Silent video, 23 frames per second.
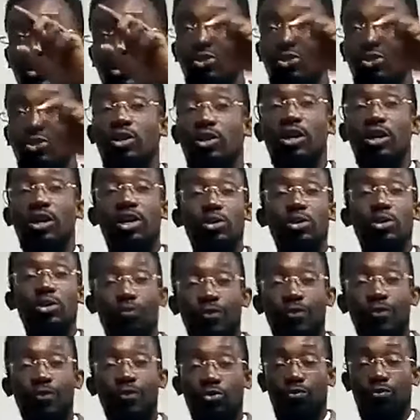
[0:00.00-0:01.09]
session, it will
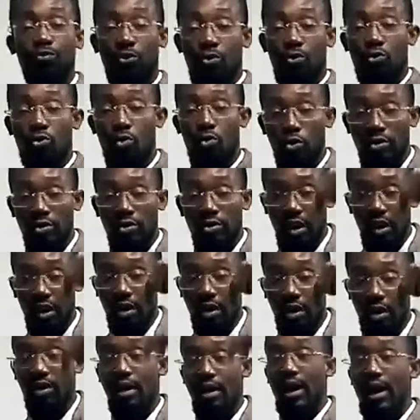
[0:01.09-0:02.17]
first of all go
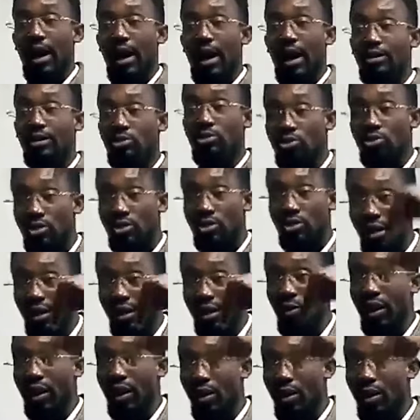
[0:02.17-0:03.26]
down and take
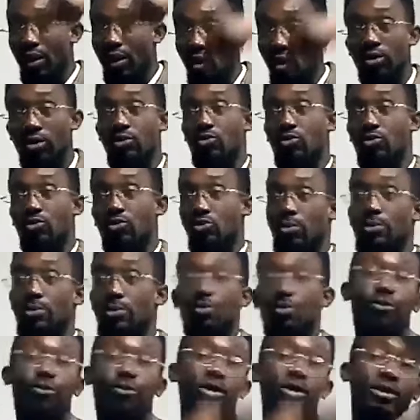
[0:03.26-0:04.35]
away all the
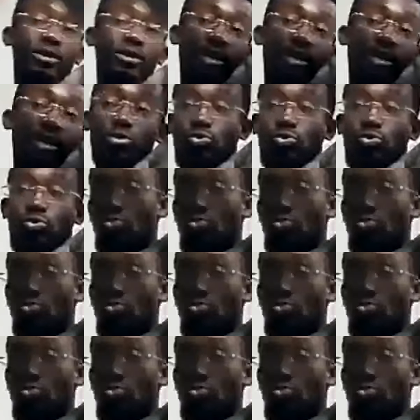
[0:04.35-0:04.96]
stops before it starts to